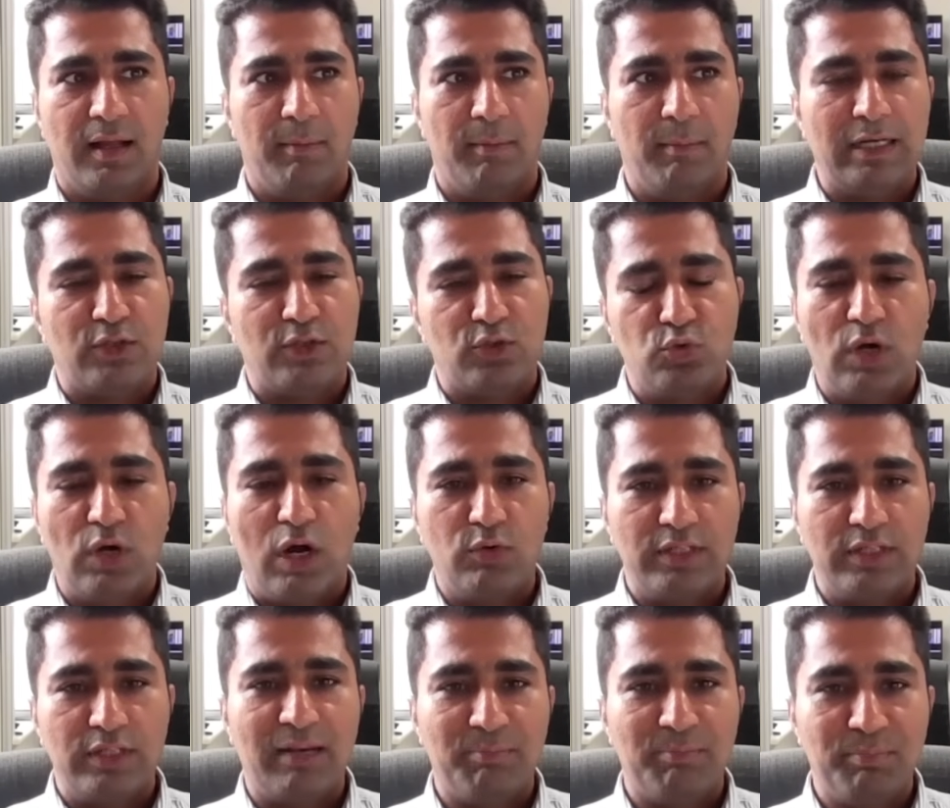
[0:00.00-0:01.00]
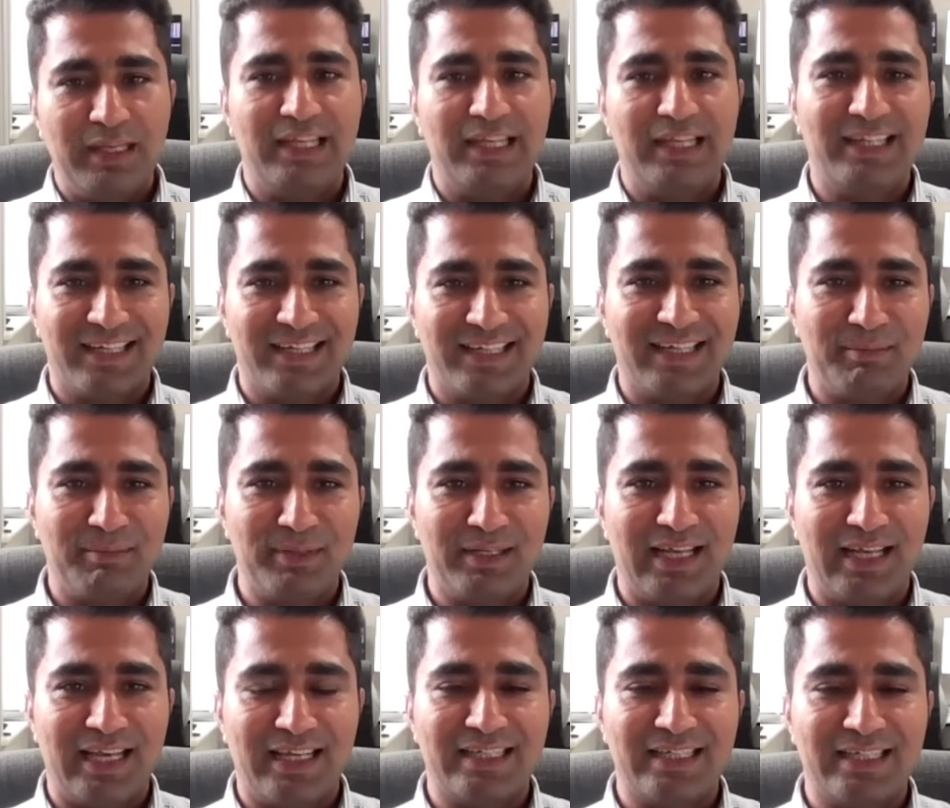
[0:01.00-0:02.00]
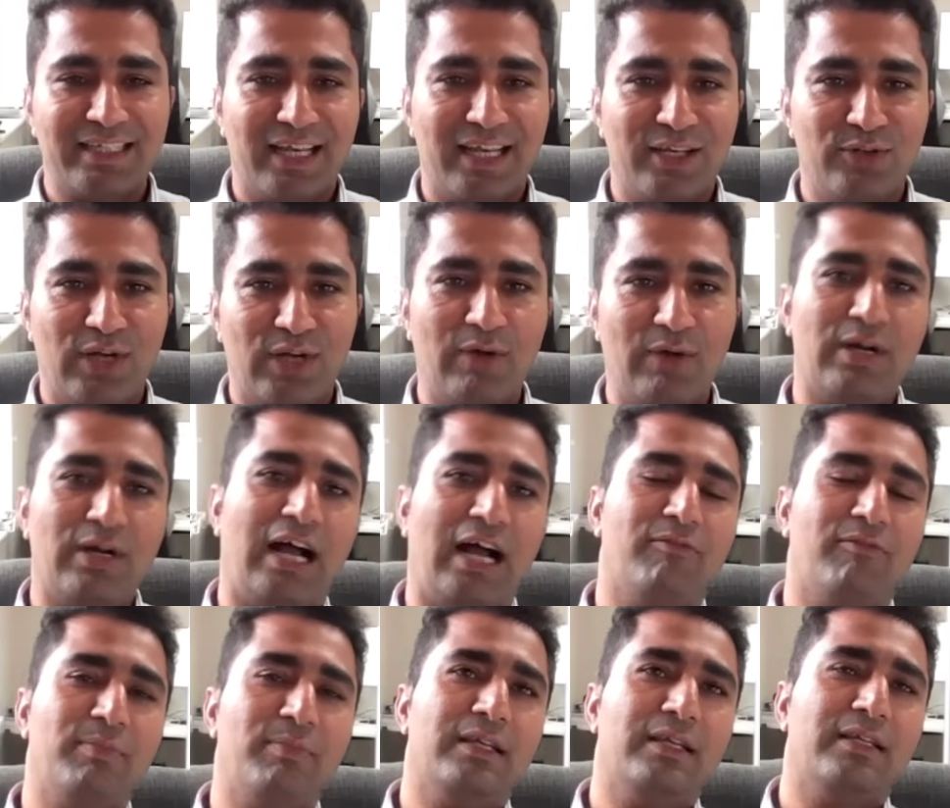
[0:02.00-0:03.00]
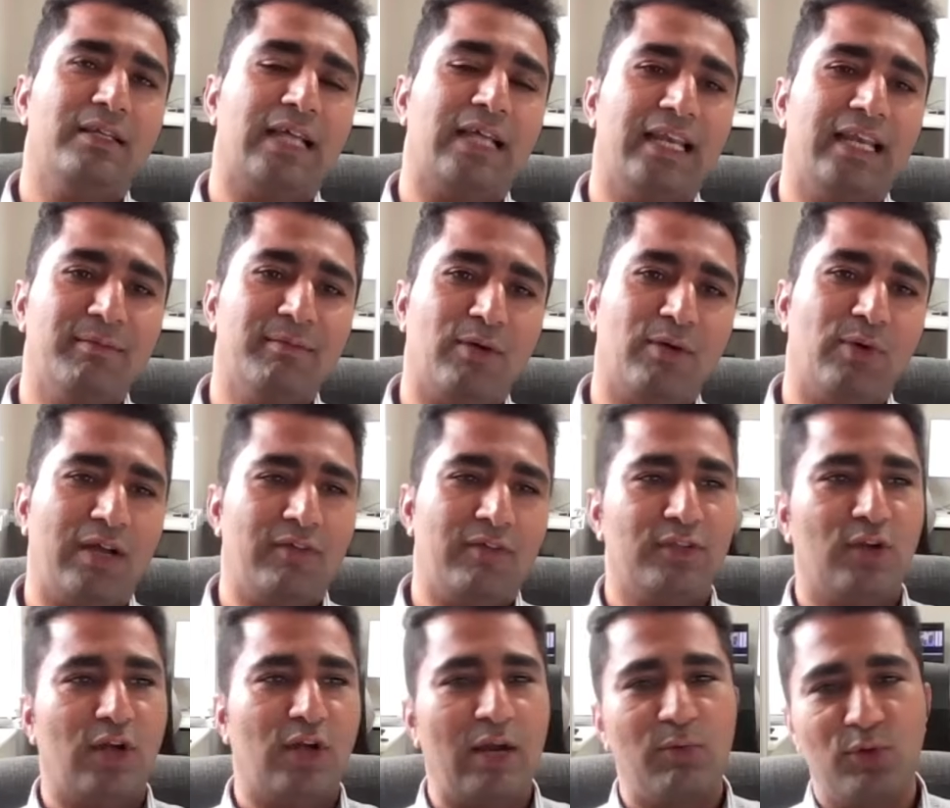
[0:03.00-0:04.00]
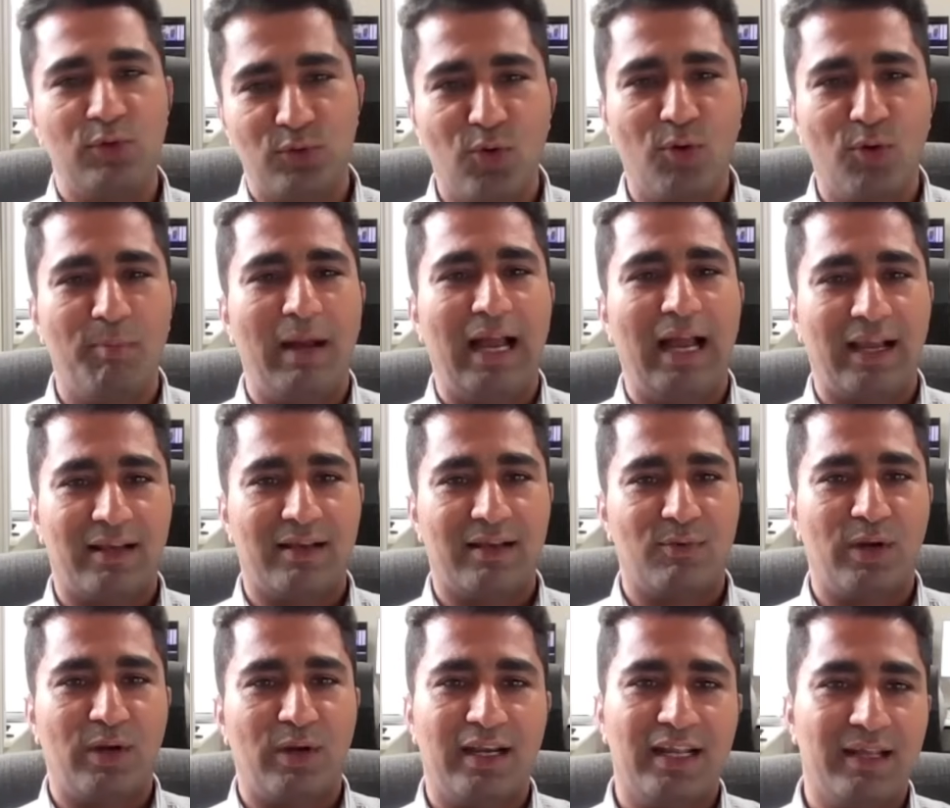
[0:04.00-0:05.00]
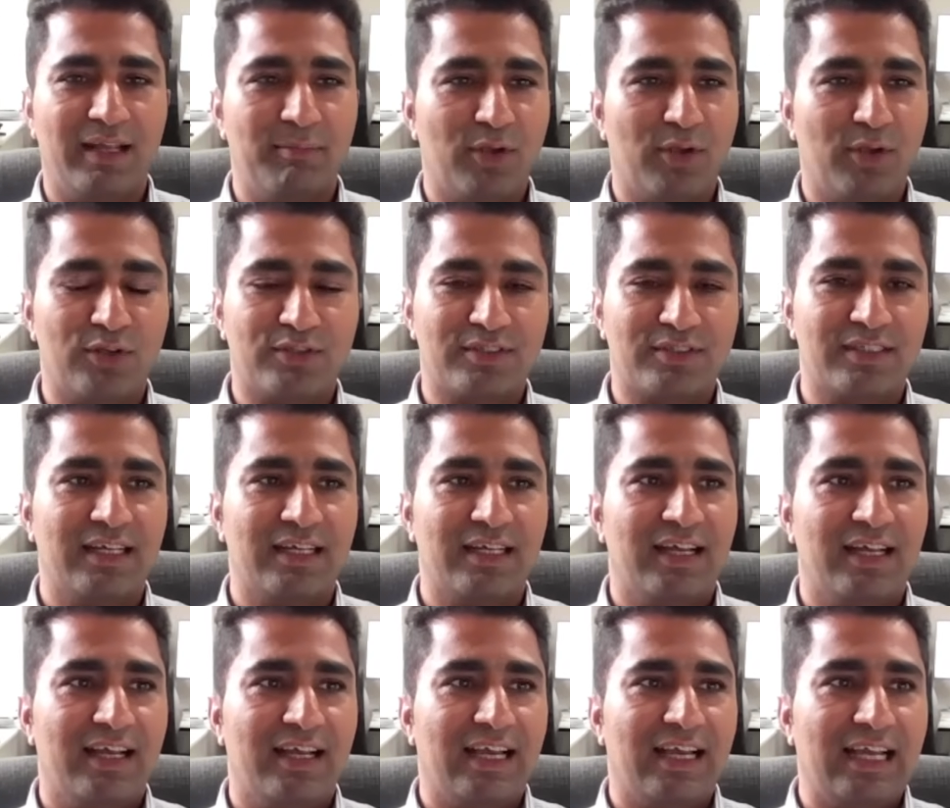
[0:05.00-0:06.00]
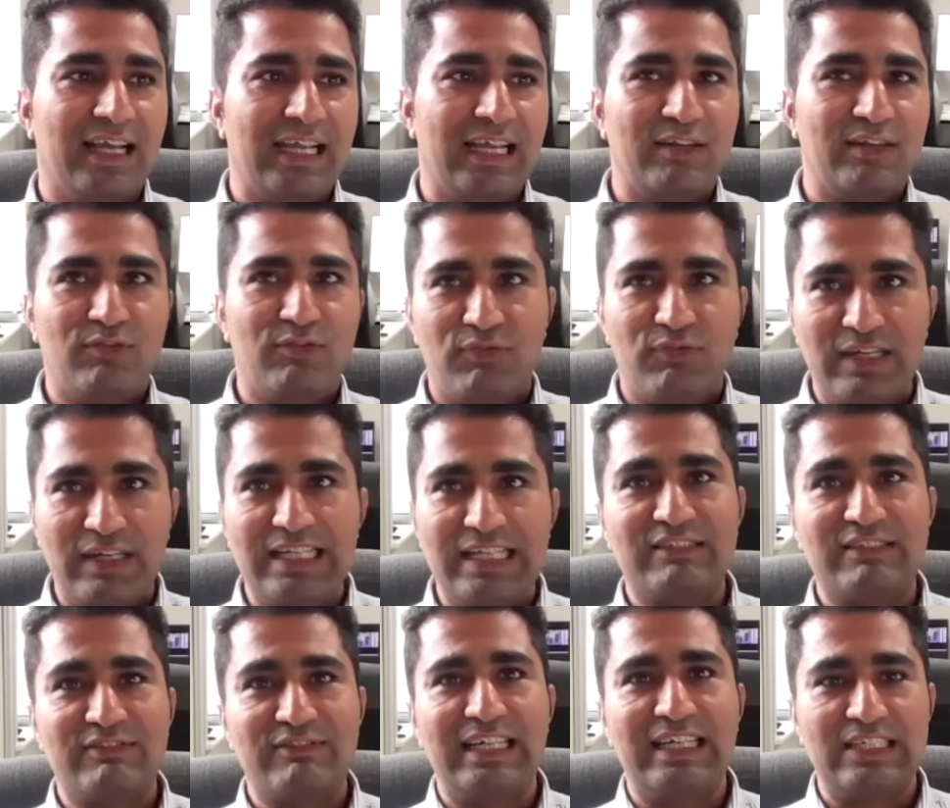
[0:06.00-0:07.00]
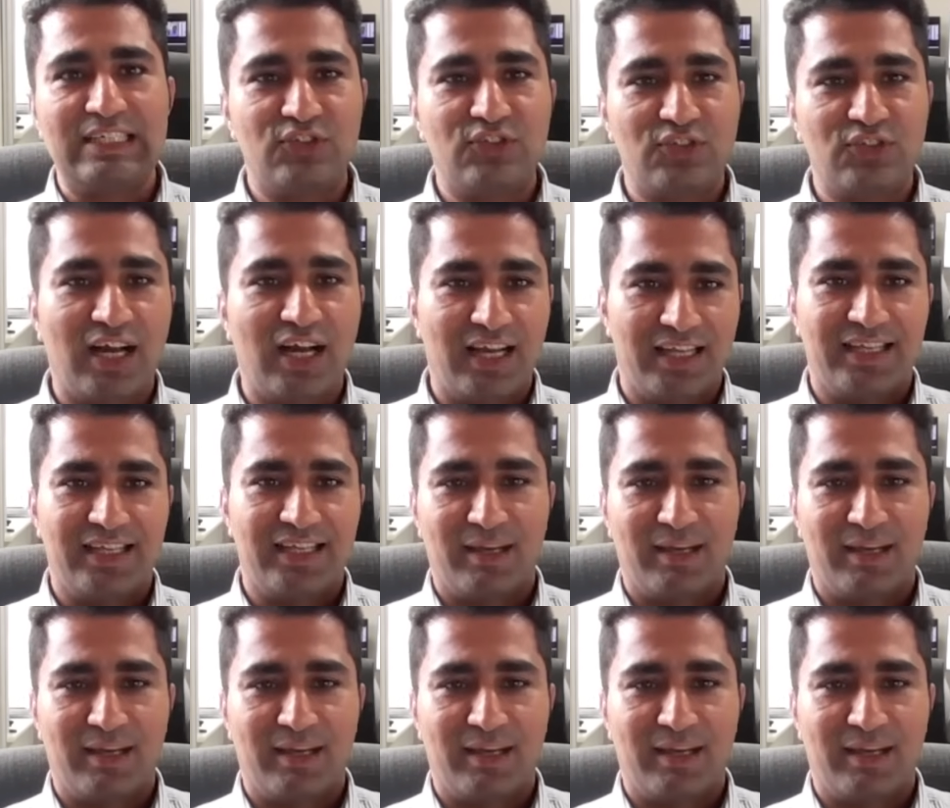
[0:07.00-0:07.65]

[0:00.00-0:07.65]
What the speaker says: But throughout that period, I mean, I can tell you, I've been telling my wife, you know, I want to go back one day because it feels very dry.